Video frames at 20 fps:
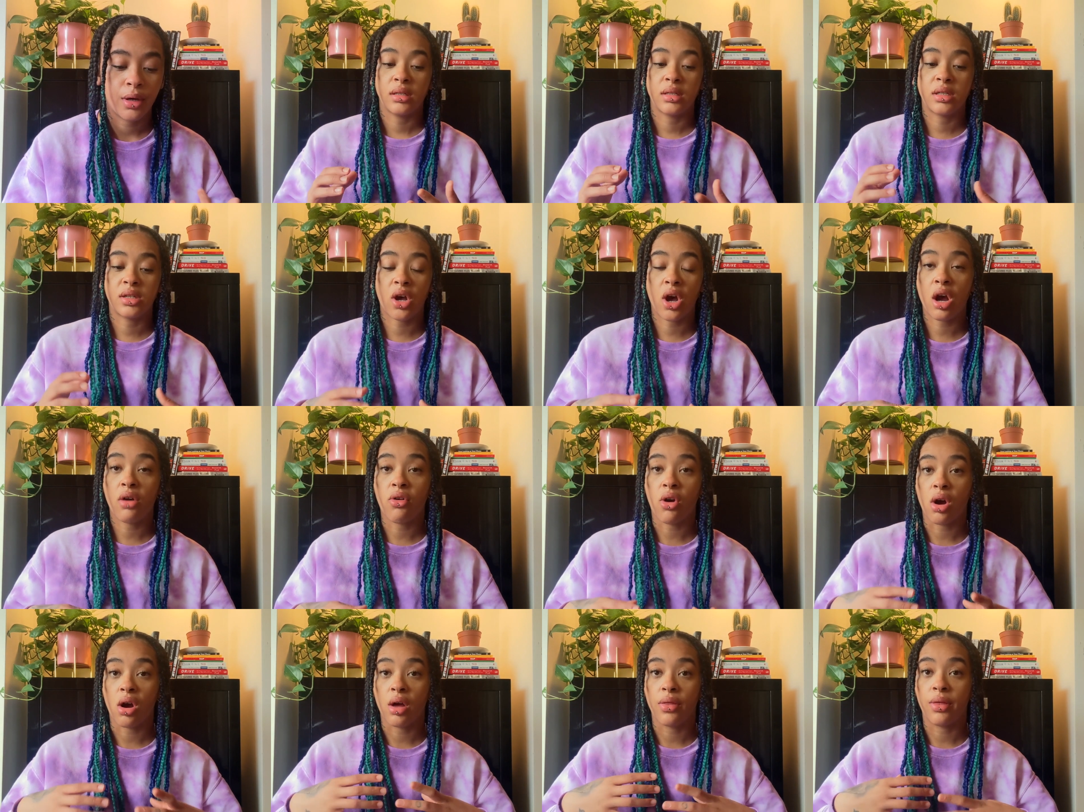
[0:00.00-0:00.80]

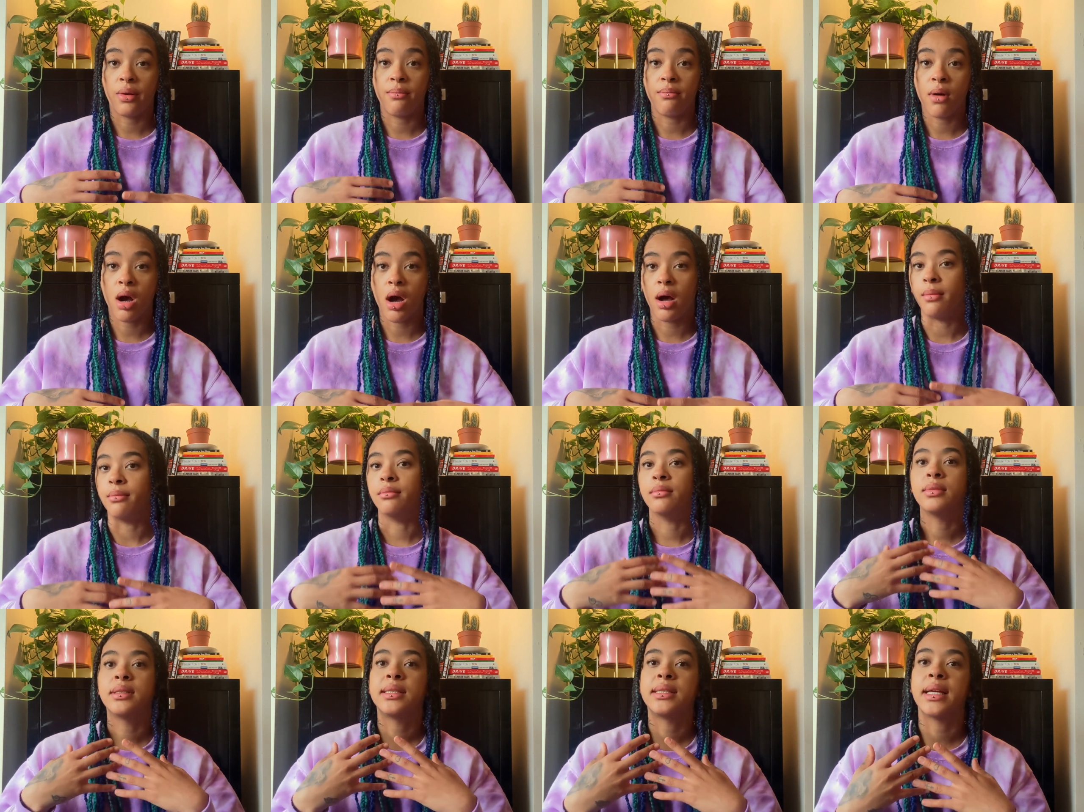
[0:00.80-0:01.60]
Sarah, the
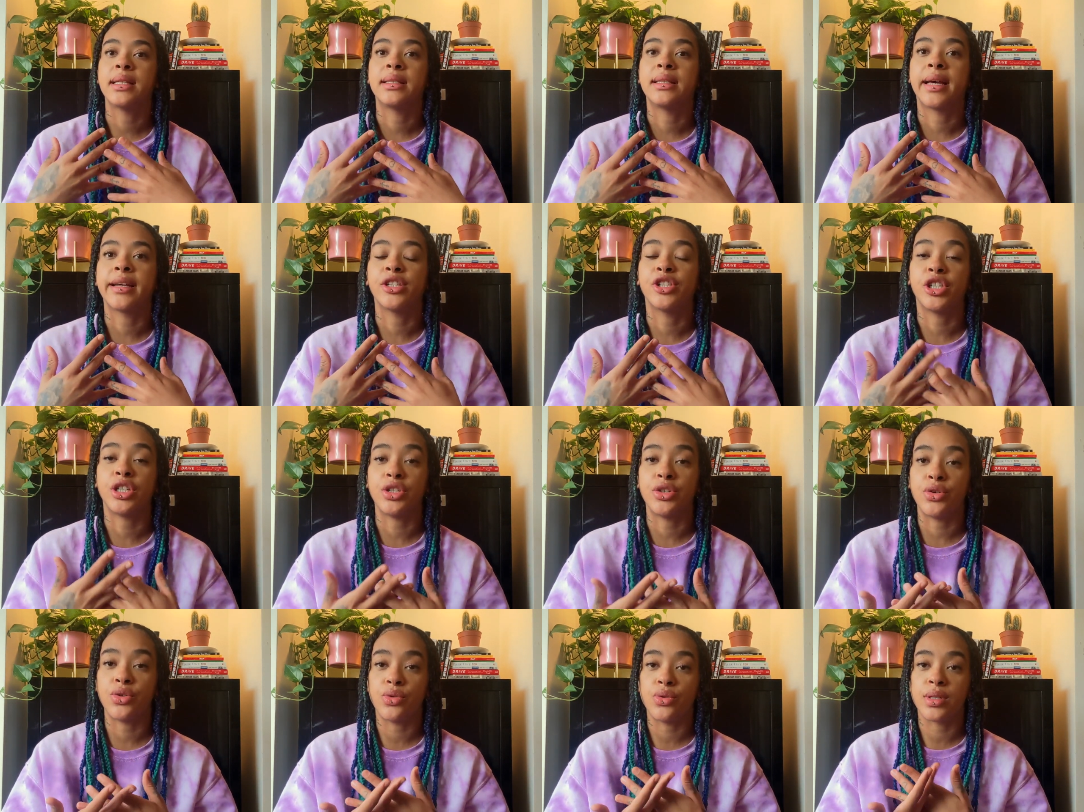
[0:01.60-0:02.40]
mum, said that she
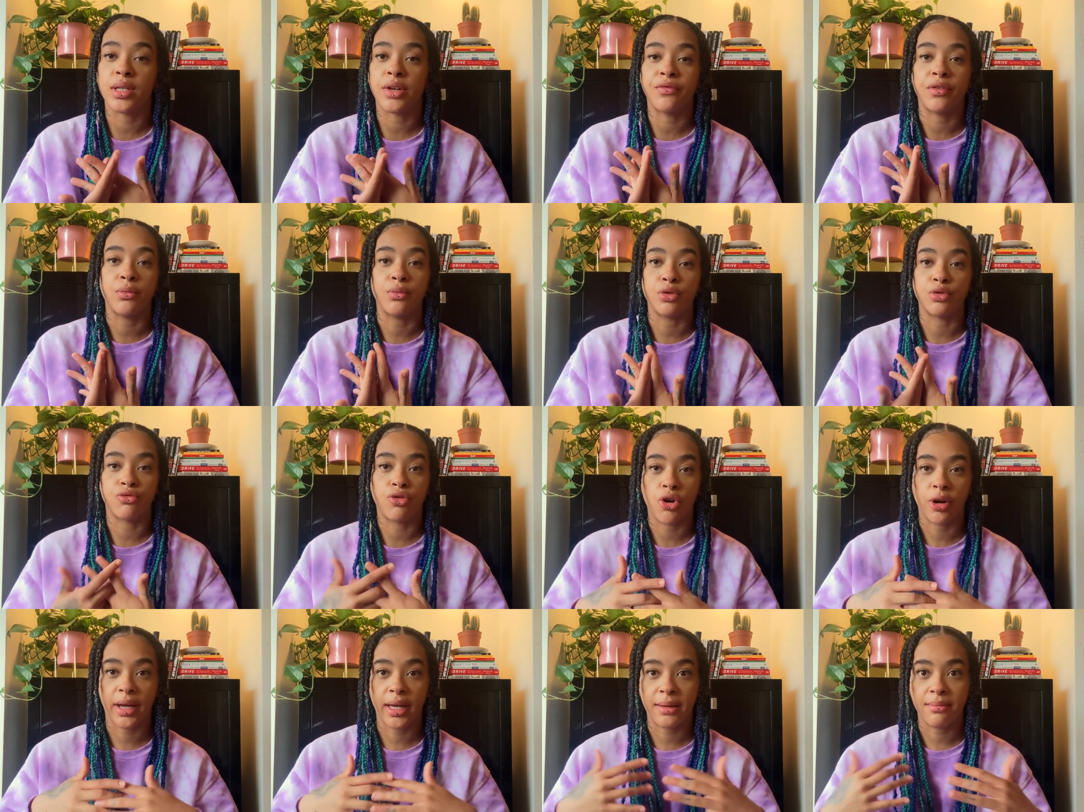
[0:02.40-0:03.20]
knew something was
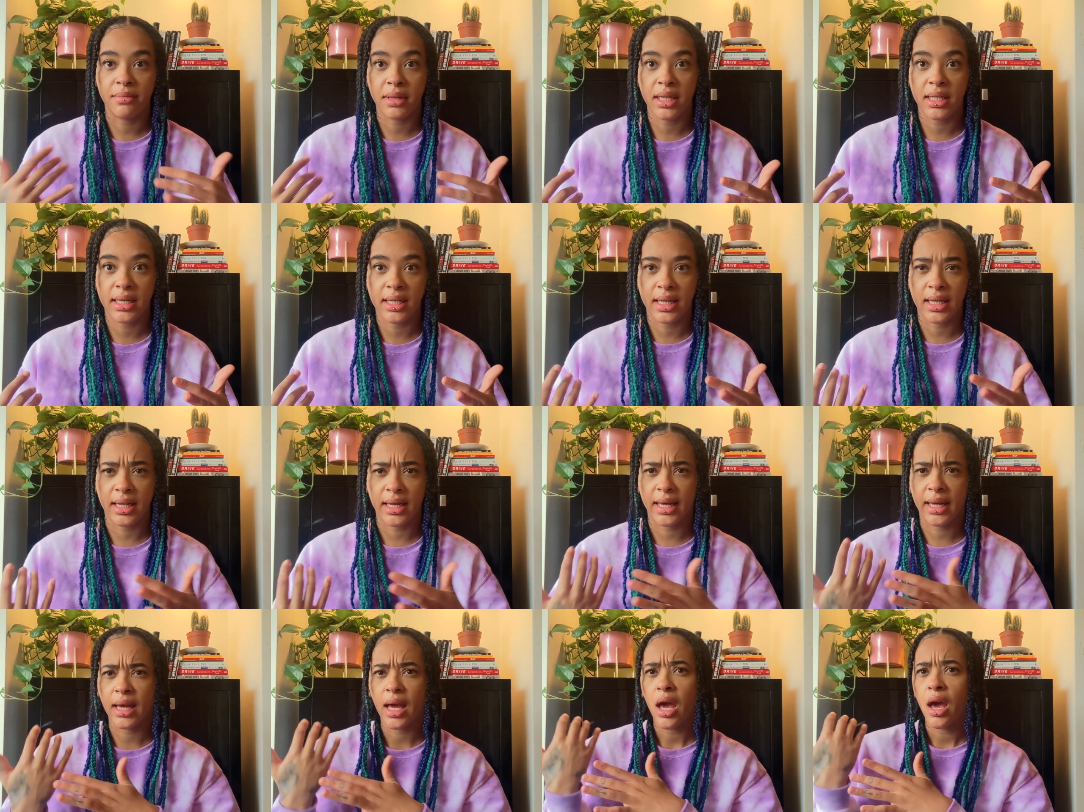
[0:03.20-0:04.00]
wrong
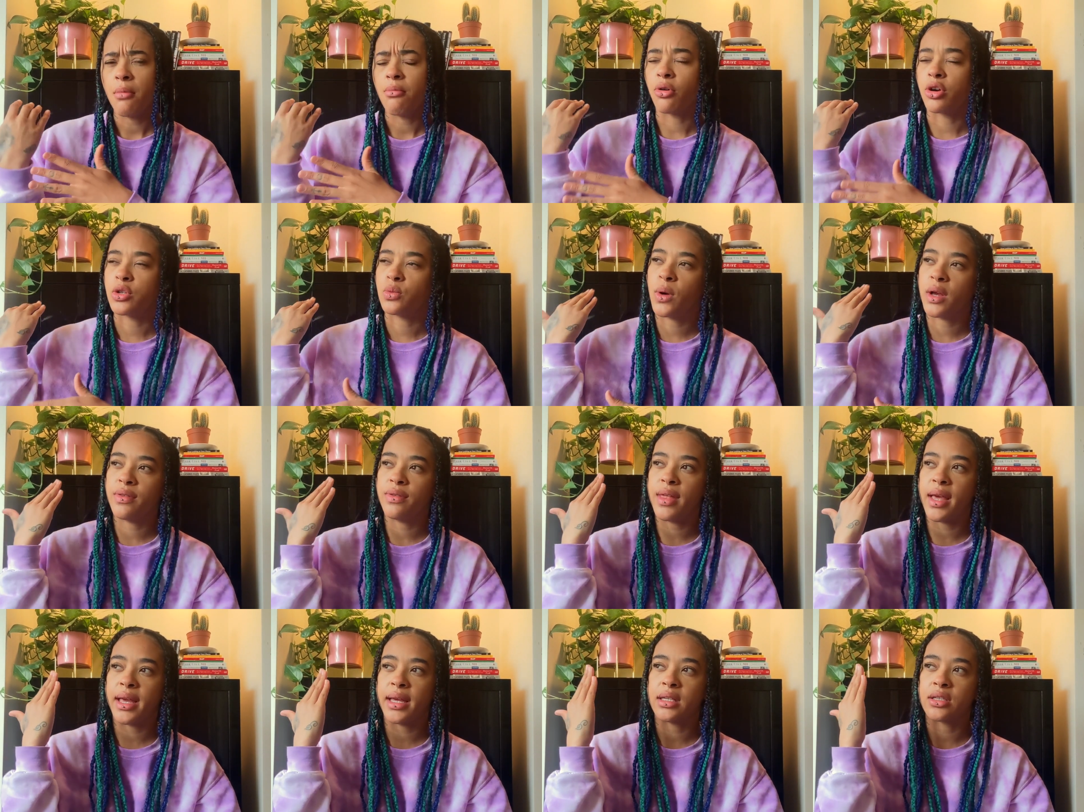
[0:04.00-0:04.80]
immediately because
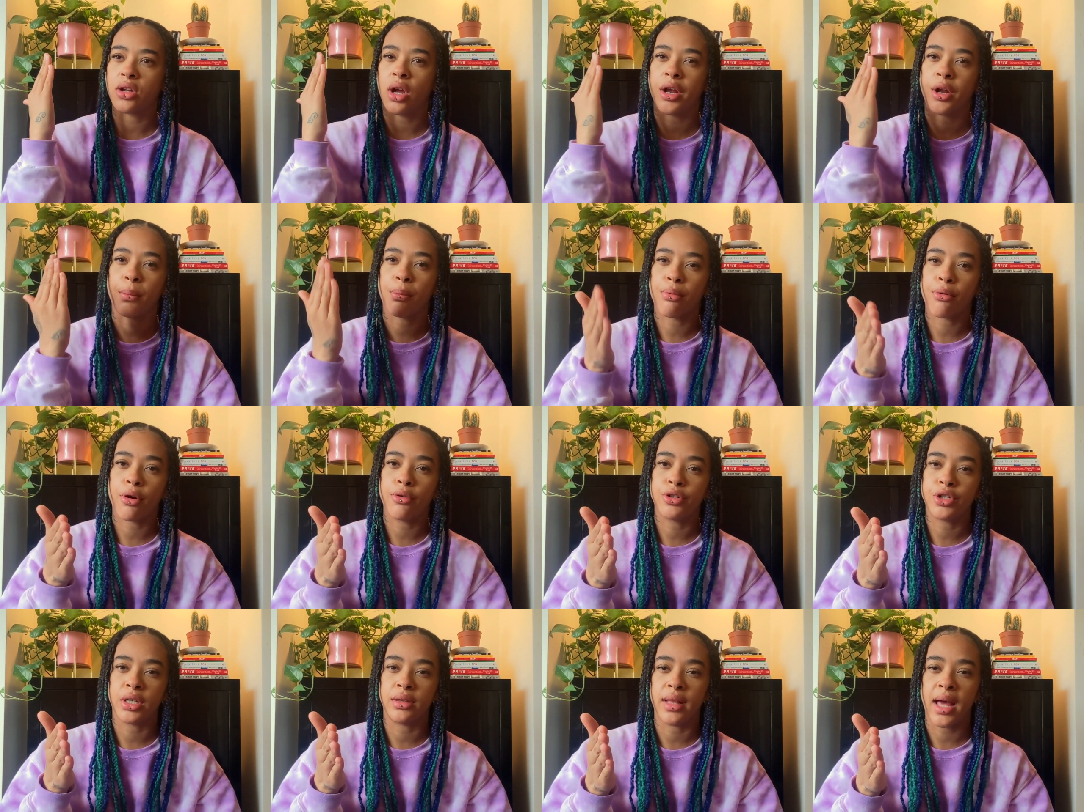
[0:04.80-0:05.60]
when they started
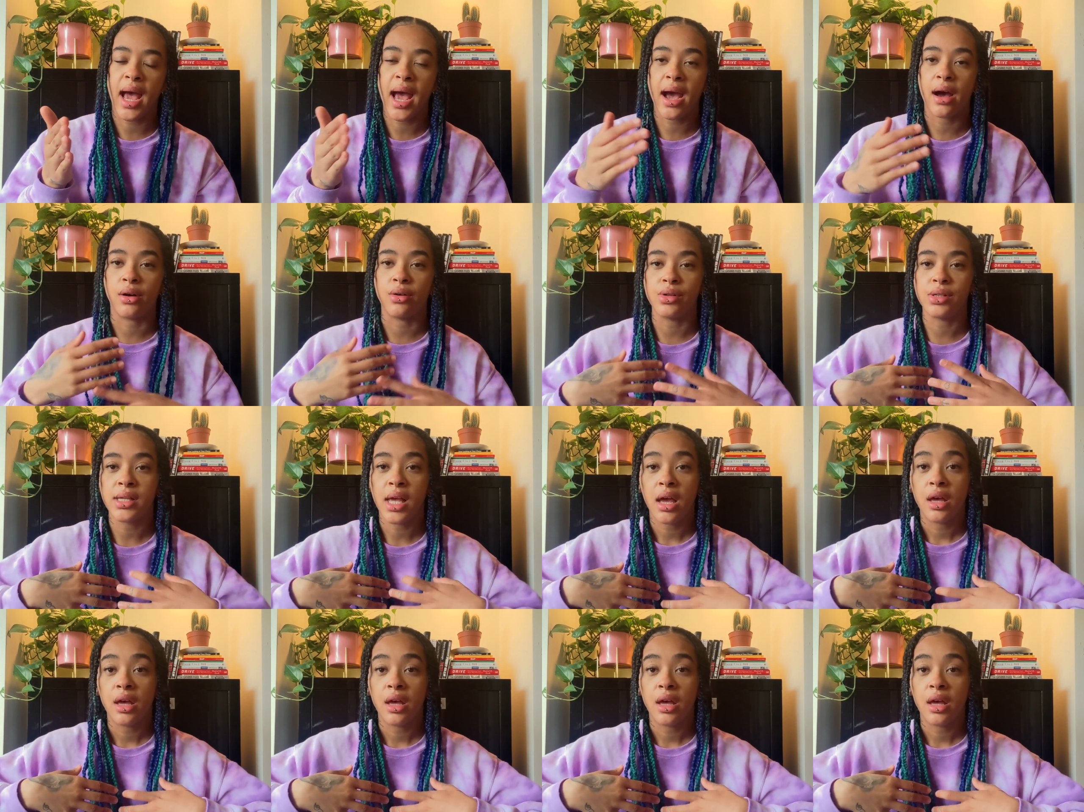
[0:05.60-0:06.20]
approaching the house,